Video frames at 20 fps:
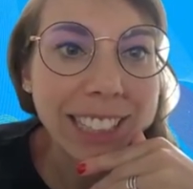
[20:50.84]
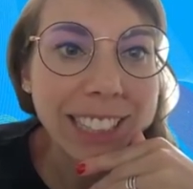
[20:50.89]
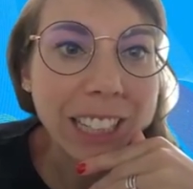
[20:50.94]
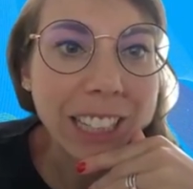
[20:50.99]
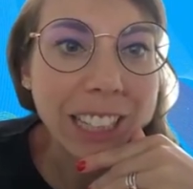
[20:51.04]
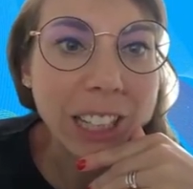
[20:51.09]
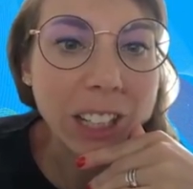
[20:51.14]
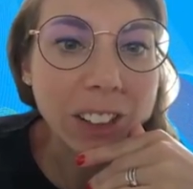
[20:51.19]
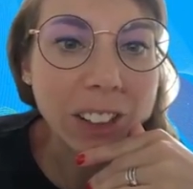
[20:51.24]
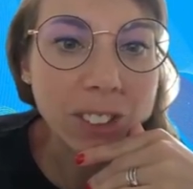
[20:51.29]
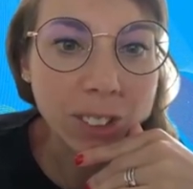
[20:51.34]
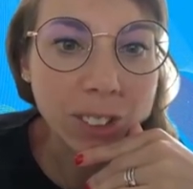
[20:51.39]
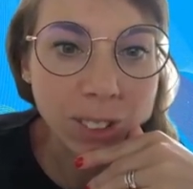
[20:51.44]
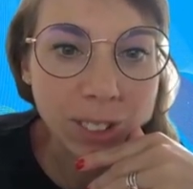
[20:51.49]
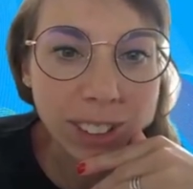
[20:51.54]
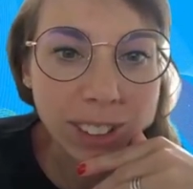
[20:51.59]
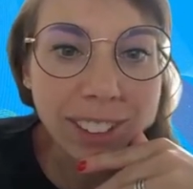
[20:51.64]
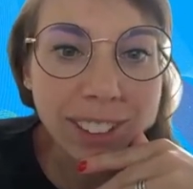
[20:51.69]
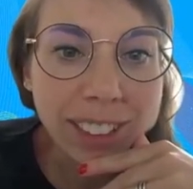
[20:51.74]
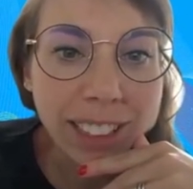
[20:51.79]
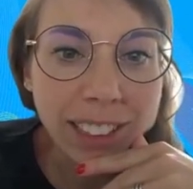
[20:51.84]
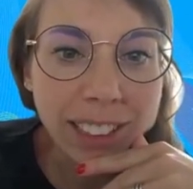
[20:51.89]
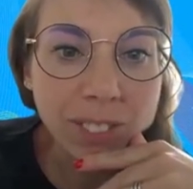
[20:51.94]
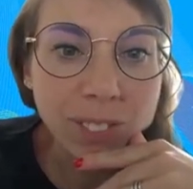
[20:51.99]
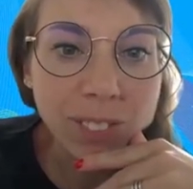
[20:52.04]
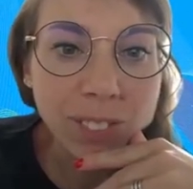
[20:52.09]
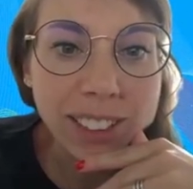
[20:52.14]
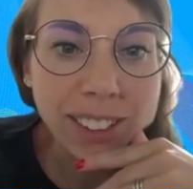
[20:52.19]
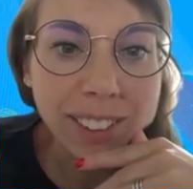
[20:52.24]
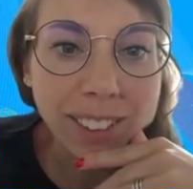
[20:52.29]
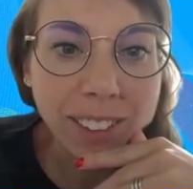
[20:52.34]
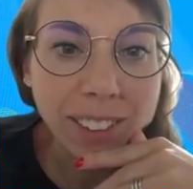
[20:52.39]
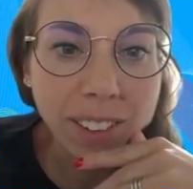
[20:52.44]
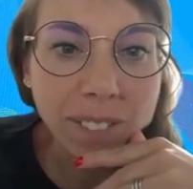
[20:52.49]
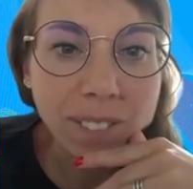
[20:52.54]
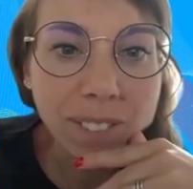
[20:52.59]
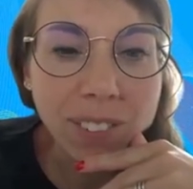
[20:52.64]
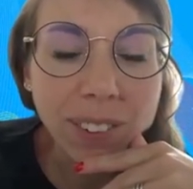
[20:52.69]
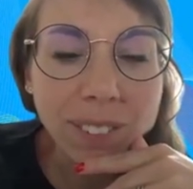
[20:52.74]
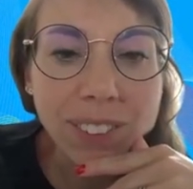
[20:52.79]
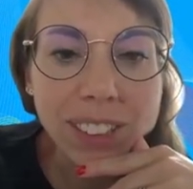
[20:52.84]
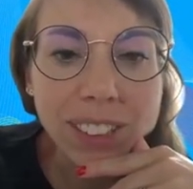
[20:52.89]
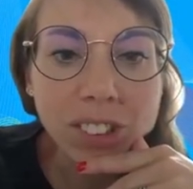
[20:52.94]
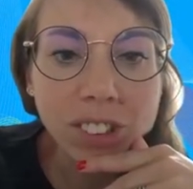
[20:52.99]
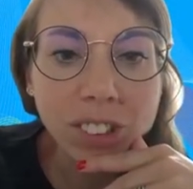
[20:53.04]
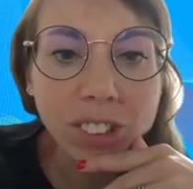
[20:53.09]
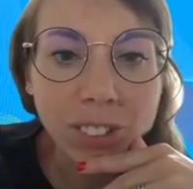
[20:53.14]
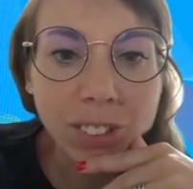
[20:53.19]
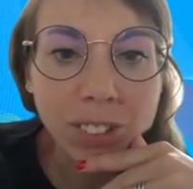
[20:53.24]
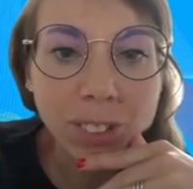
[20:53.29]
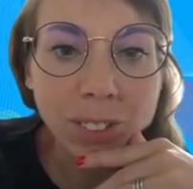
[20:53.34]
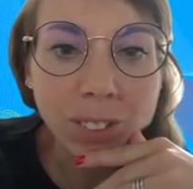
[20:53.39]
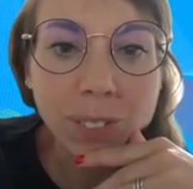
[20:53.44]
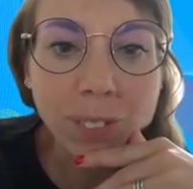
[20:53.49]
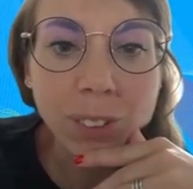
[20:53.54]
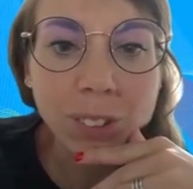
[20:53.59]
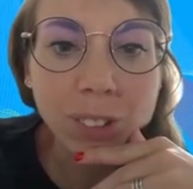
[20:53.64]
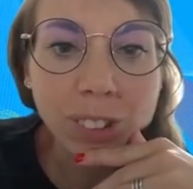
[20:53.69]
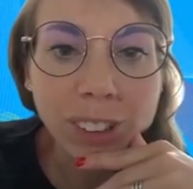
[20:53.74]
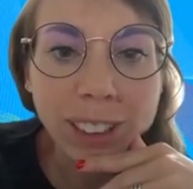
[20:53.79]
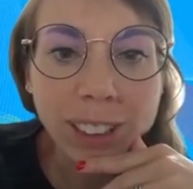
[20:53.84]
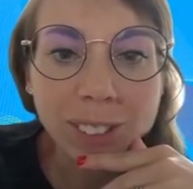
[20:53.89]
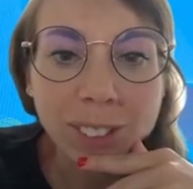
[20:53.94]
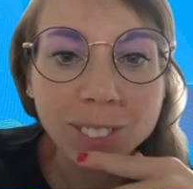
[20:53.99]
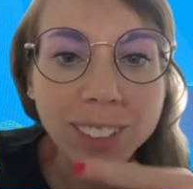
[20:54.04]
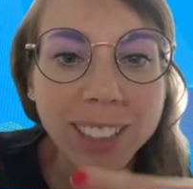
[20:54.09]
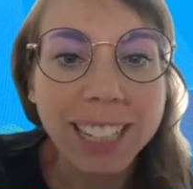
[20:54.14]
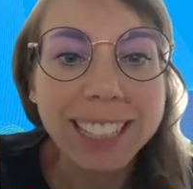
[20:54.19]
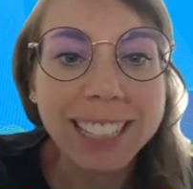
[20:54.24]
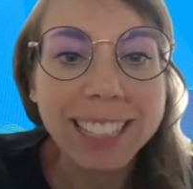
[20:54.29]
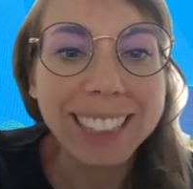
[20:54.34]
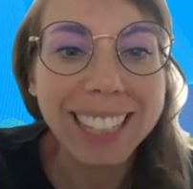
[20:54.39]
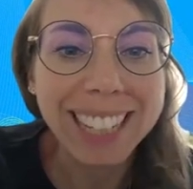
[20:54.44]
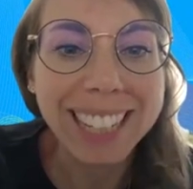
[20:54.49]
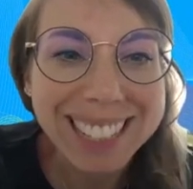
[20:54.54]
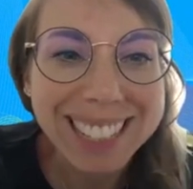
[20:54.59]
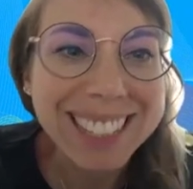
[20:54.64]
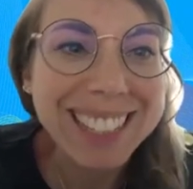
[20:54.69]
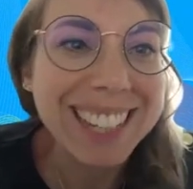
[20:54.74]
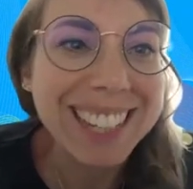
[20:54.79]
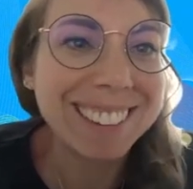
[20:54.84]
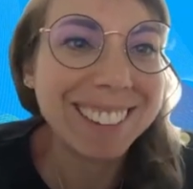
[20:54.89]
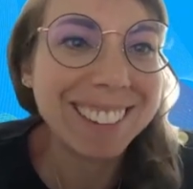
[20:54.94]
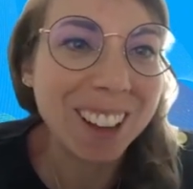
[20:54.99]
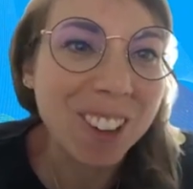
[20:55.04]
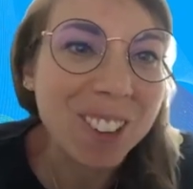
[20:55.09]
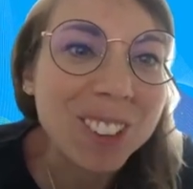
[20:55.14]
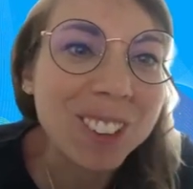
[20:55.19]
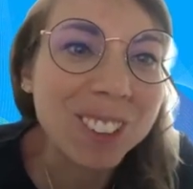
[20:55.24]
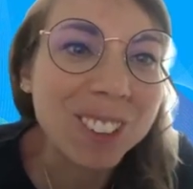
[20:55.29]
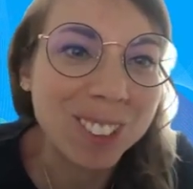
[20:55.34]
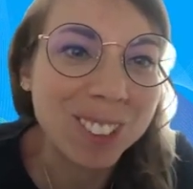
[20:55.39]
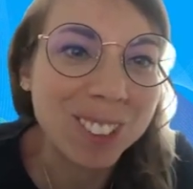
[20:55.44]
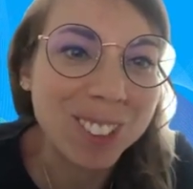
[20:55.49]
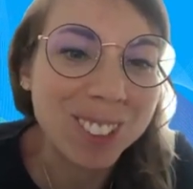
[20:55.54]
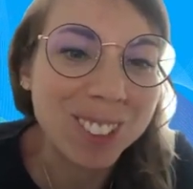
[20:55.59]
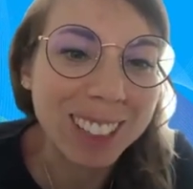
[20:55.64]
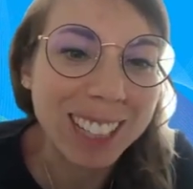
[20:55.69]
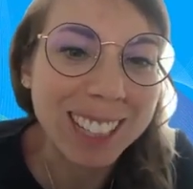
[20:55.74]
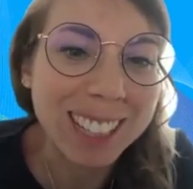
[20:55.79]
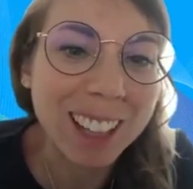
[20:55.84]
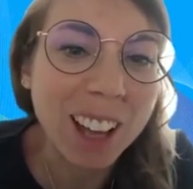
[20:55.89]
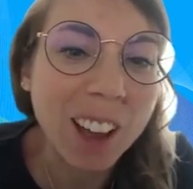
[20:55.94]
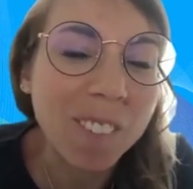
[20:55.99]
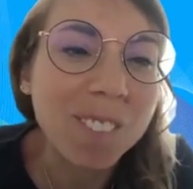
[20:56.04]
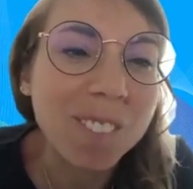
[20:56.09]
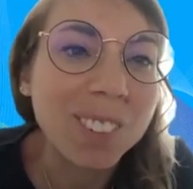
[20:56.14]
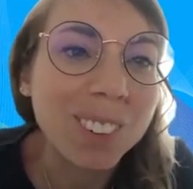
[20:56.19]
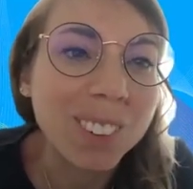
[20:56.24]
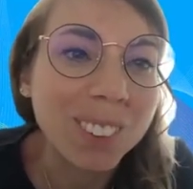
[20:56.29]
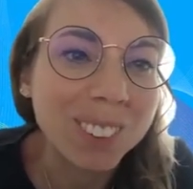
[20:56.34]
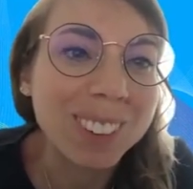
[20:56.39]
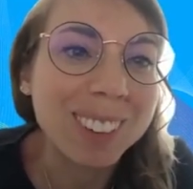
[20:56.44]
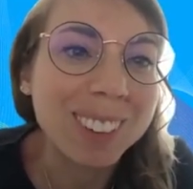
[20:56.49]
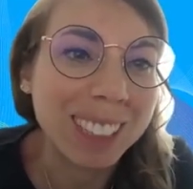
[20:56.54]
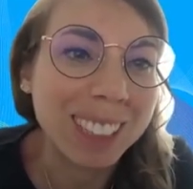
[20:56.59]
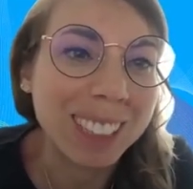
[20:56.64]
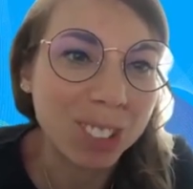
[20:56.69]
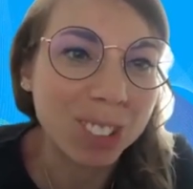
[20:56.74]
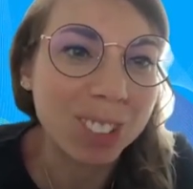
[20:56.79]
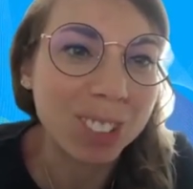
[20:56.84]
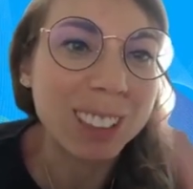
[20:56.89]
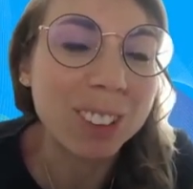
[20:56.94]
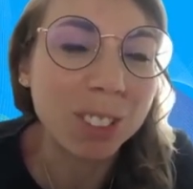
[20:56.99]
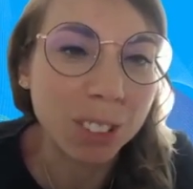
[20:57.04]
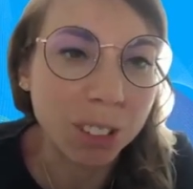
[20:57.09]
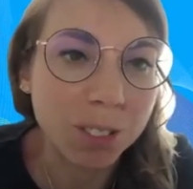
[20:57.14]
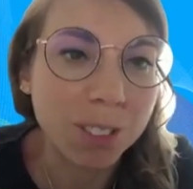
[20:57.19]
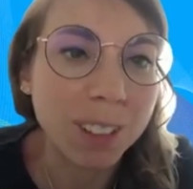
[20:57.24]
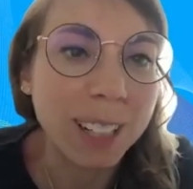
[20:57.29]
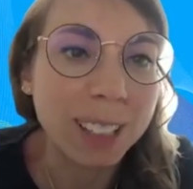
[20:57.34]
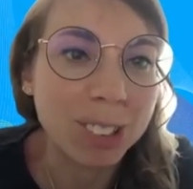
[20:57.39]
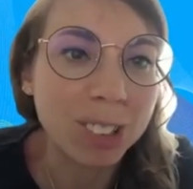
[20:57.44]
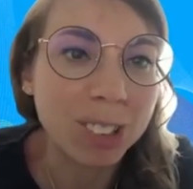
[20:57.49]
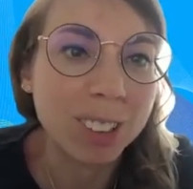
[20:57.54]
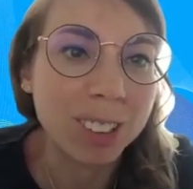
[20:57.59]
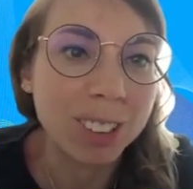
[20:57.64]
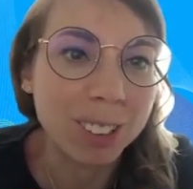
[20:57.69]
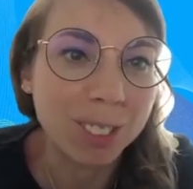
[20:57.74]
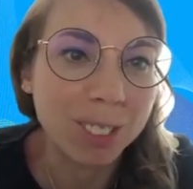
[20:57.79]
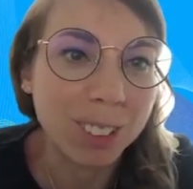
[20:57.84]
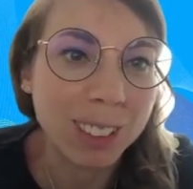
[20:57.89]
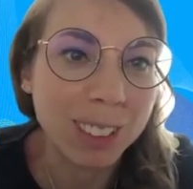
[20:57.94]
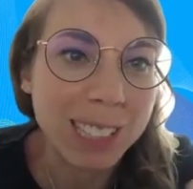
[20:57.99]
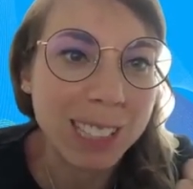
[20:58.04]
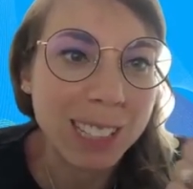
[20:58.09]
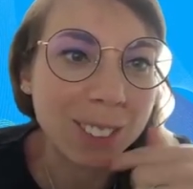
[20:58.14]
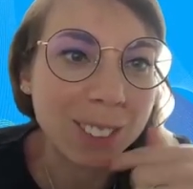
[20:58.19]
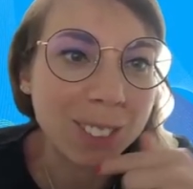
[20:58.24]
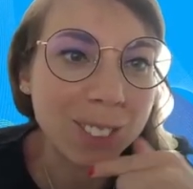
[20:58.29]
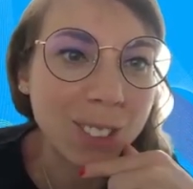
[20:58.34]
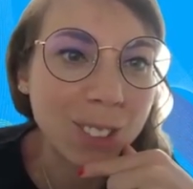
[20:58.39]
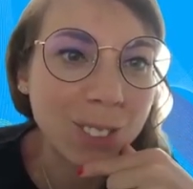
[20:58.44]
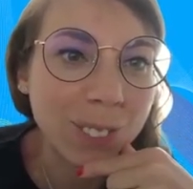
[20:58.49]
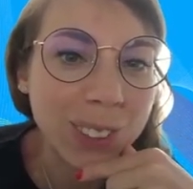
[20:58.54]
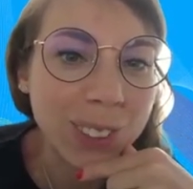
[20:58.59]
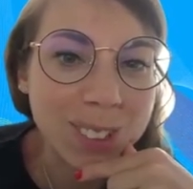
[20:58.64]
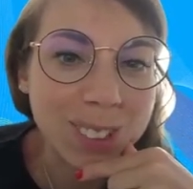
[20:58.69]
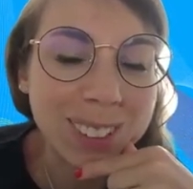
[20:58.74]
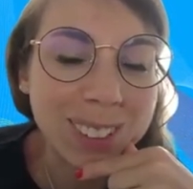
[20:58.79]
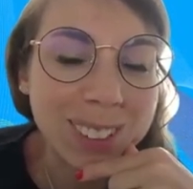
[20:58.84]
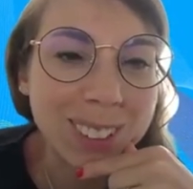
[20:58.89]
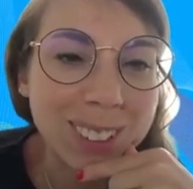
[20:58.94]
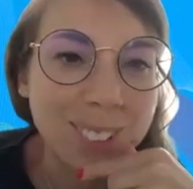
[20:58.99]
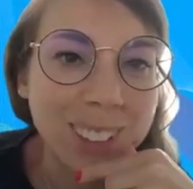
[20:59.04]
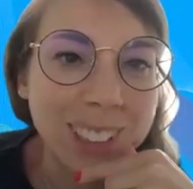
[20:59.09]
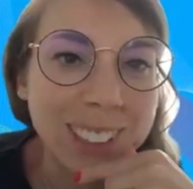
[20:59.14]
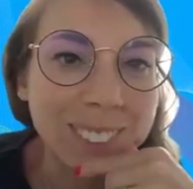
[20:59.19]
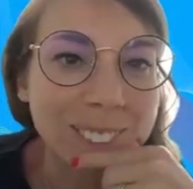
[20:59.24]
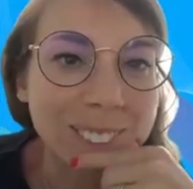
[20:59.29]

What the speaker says: the list has been published on the module, looks like, and yes, on the Zen App board is actually a reflection of the spreadsheet as well.